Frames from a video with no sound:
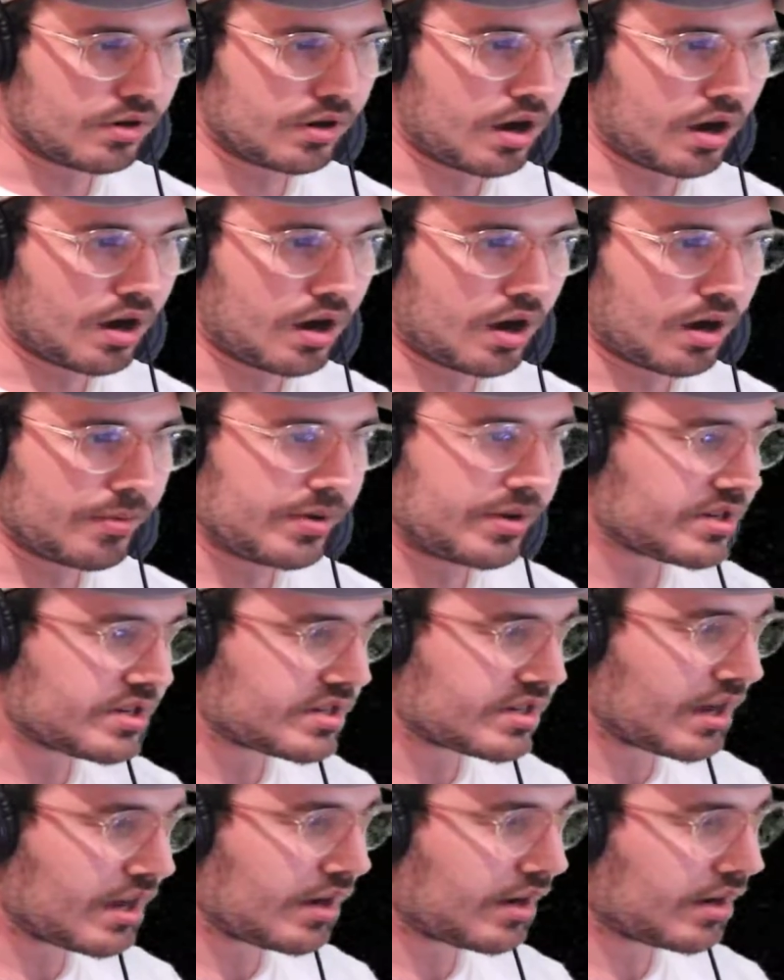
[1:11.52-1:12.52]
I'm
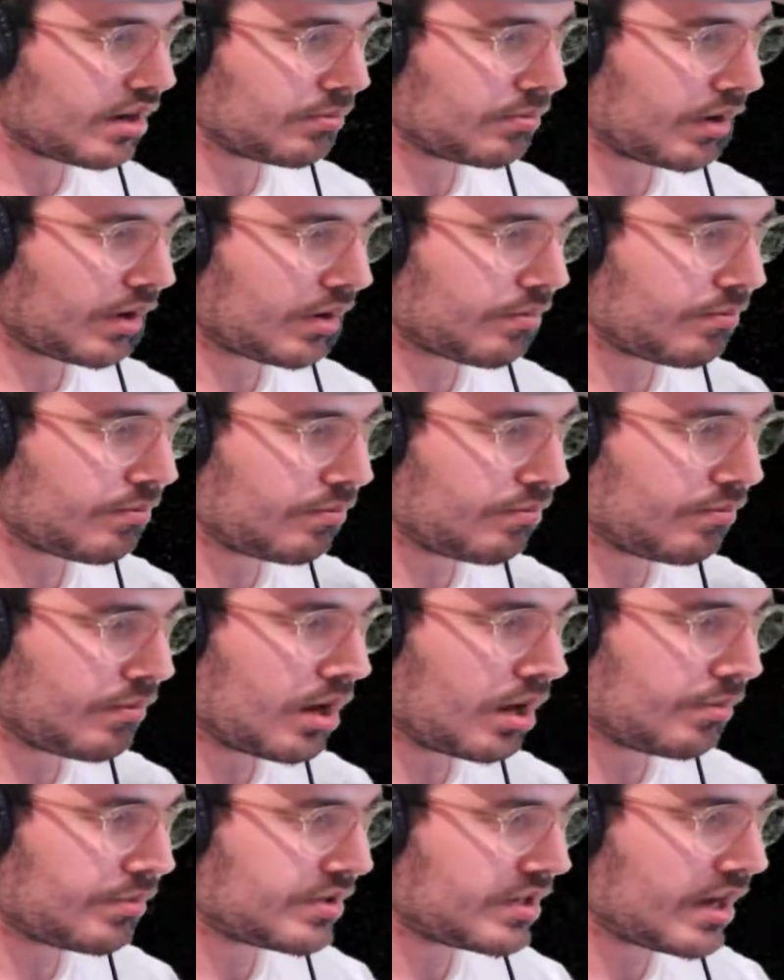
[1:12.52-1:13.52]
ecstatic. I'm like,
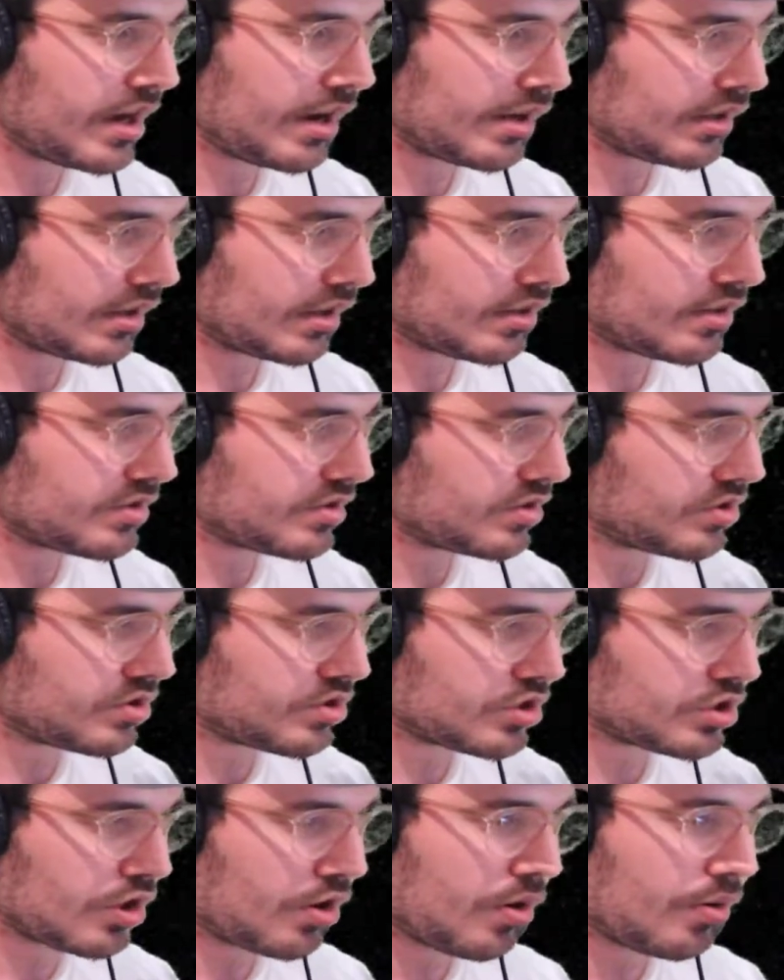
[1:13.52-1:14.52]
Mom, Dad, this is
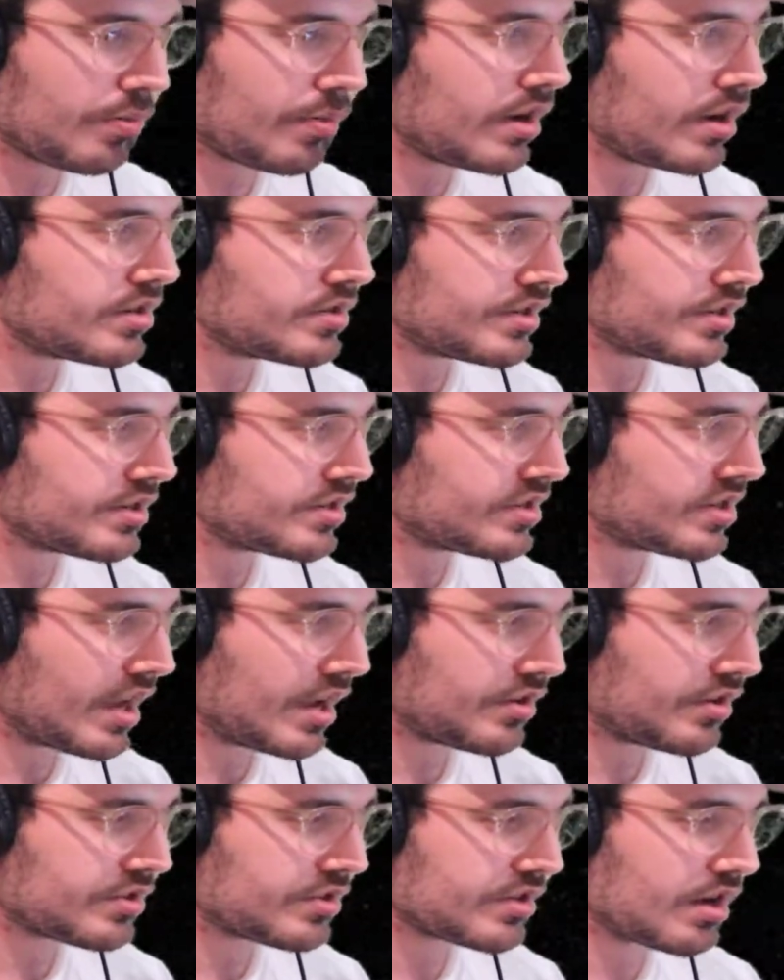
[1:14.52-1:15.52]
so amazing.
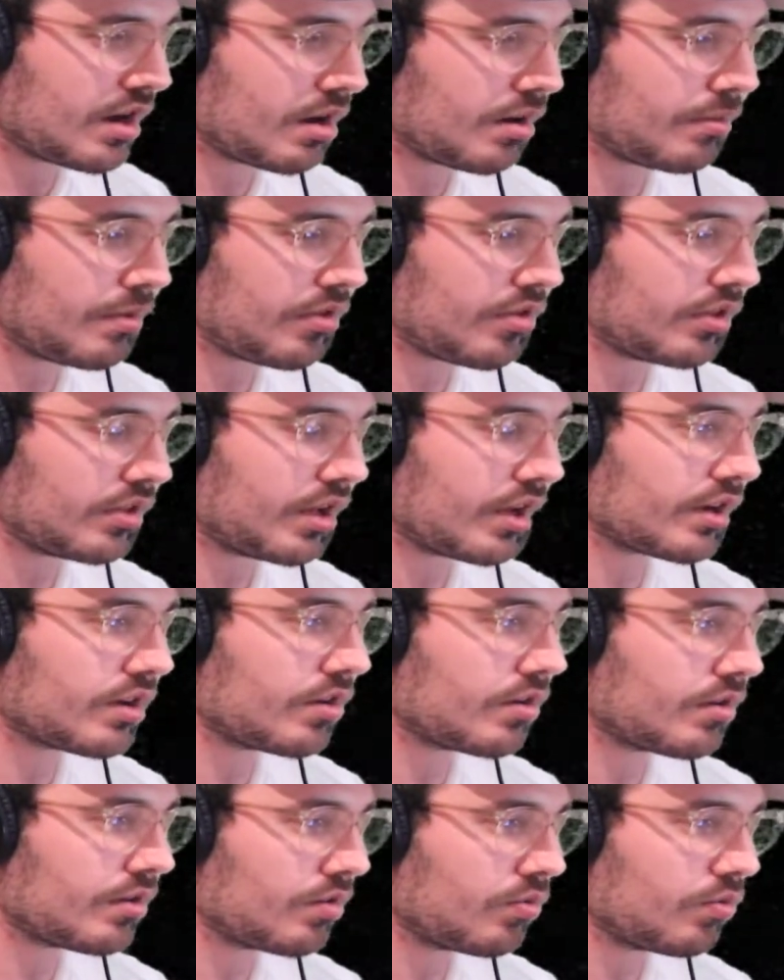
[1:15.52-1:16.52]
Santa's come. And they're like,
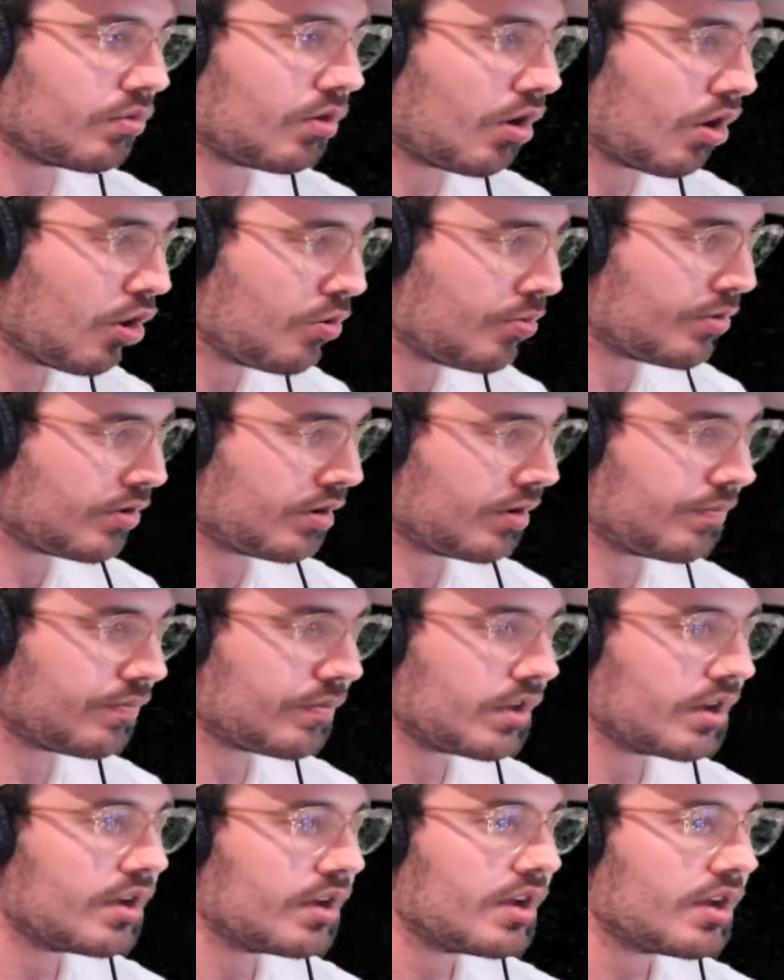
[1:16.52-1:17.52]
well, open it.
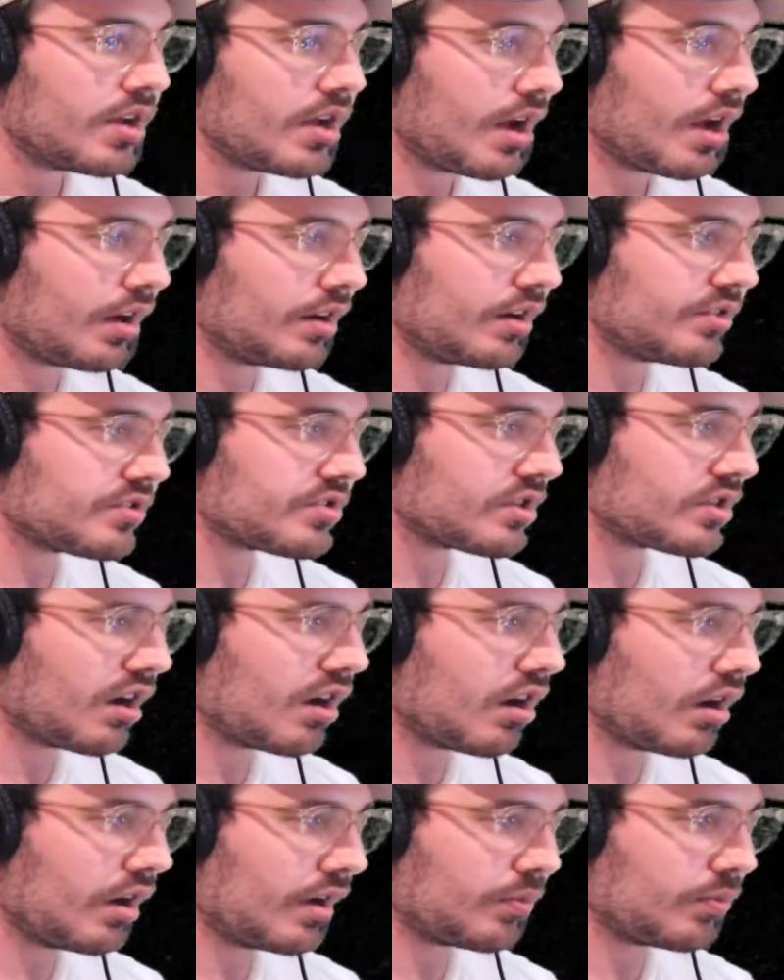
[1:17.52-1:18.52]
And
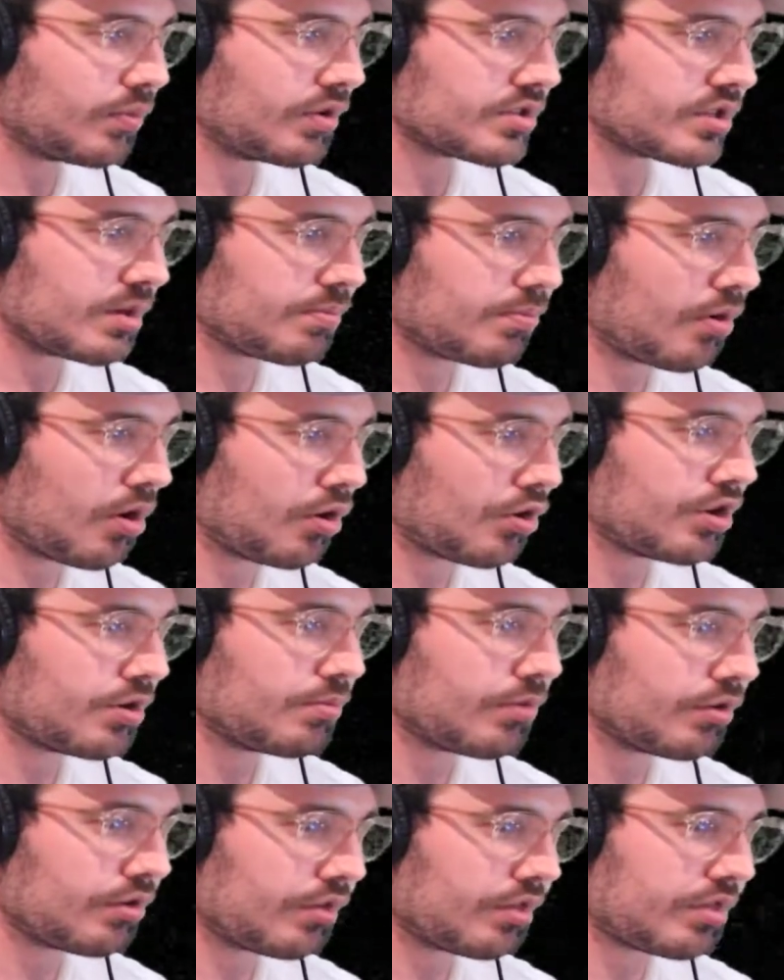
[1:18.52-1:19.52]
inside was a
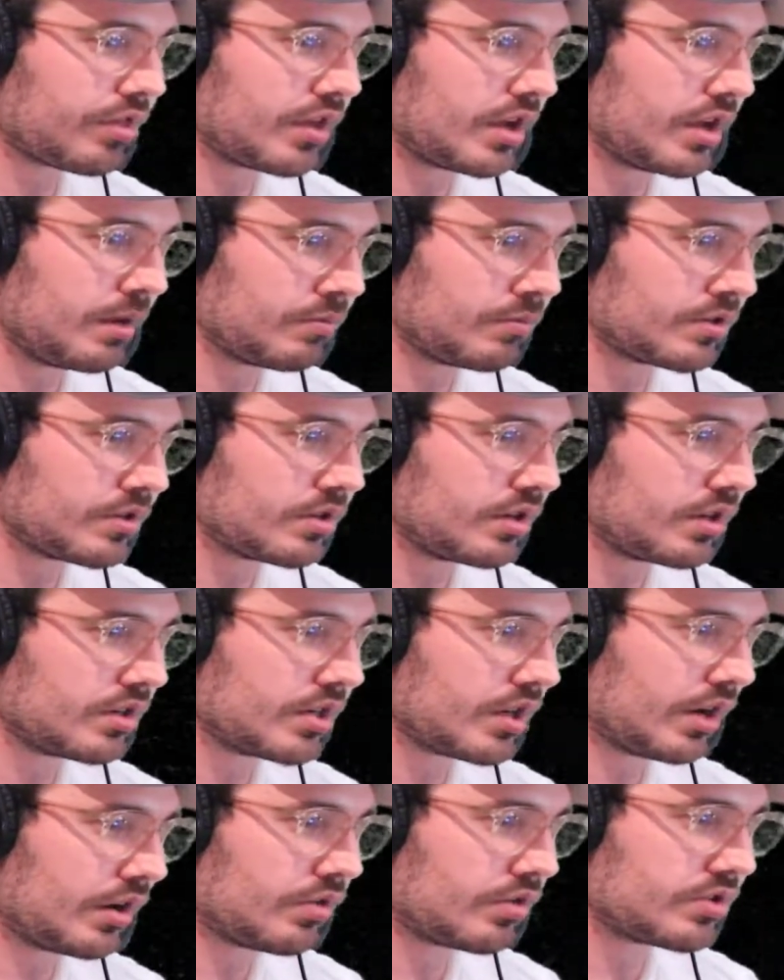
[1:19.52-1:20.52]
Pokemon-themed
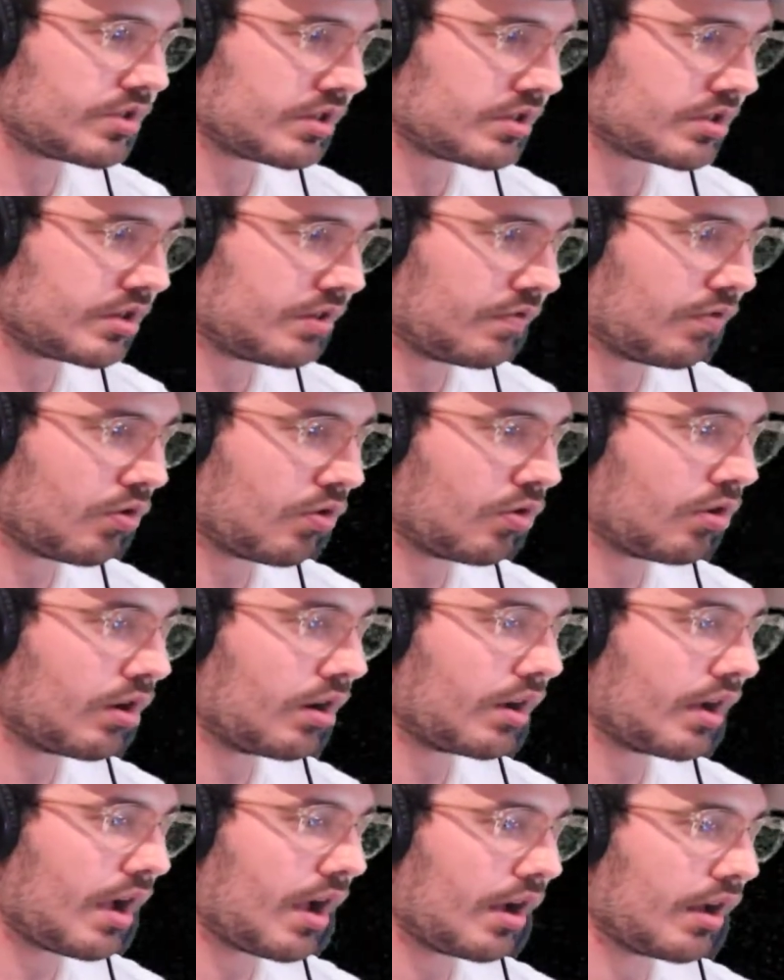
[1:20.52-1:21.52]
Nintendo 64.
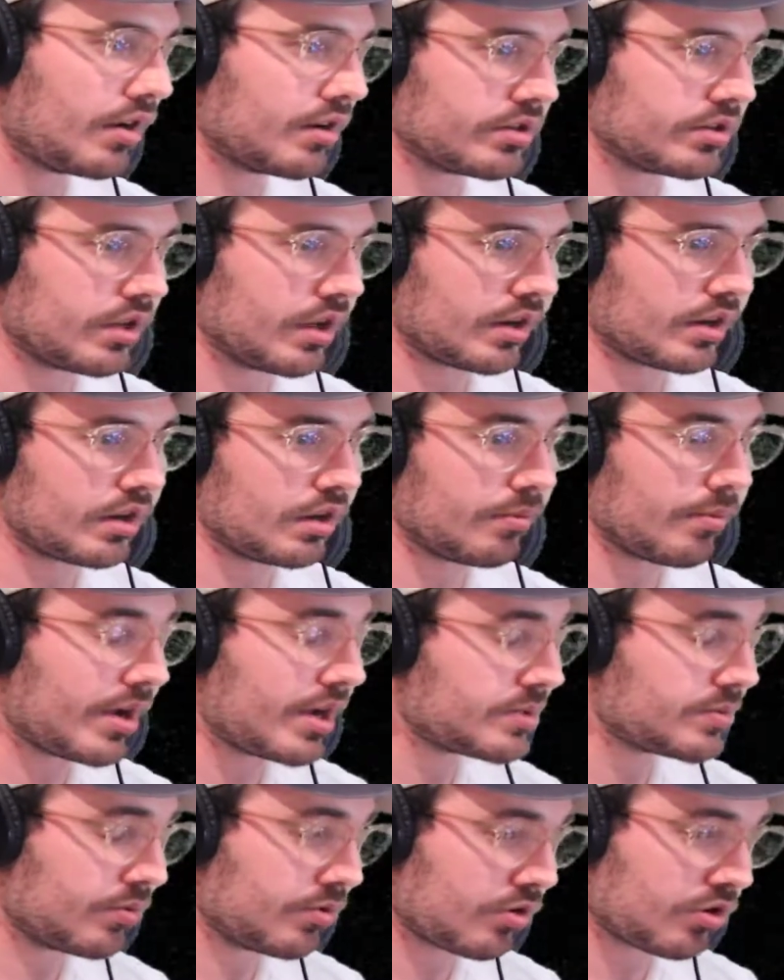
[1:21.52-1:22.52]
And, it makes
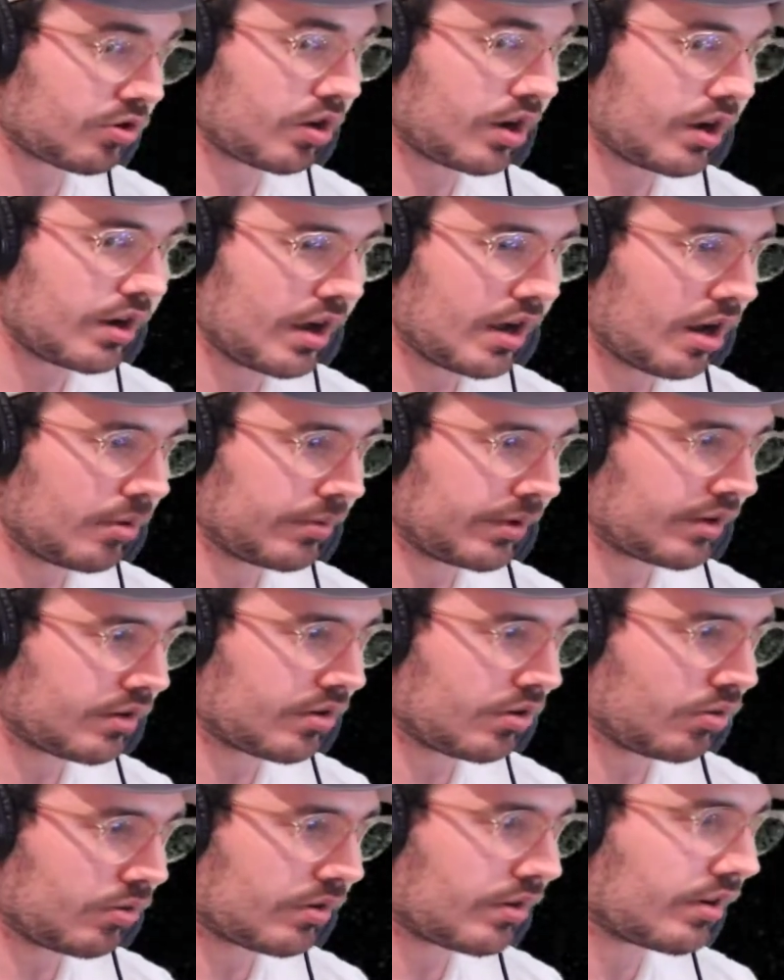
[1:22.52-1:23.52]
me want to cry now. I'm like,
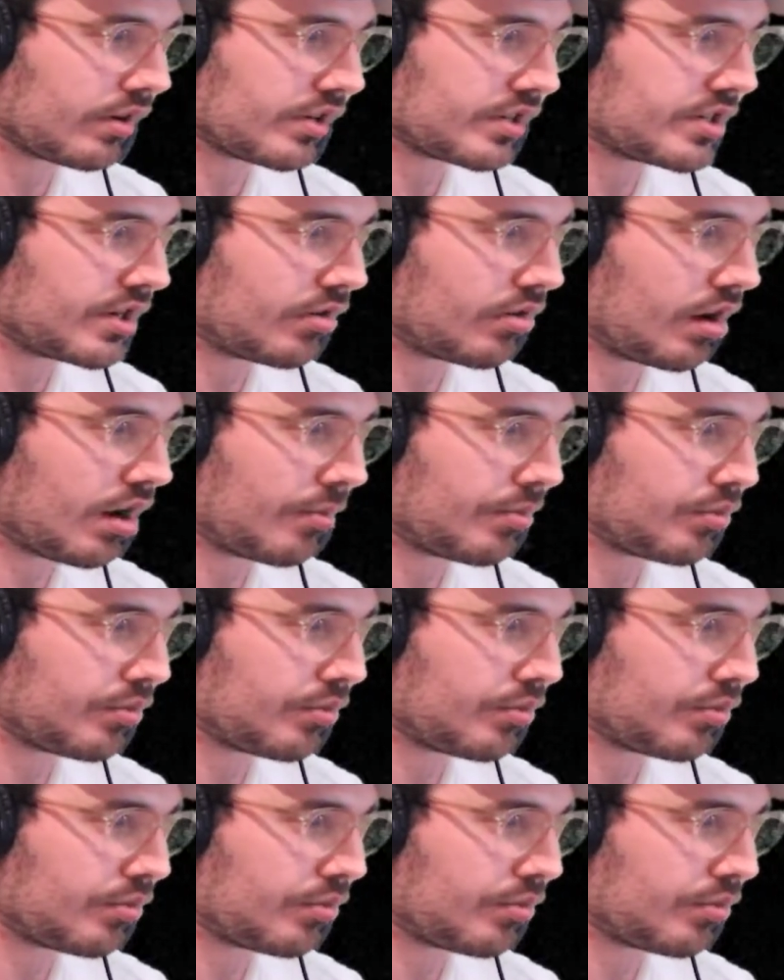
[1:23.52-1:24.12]
oh, going to tear up.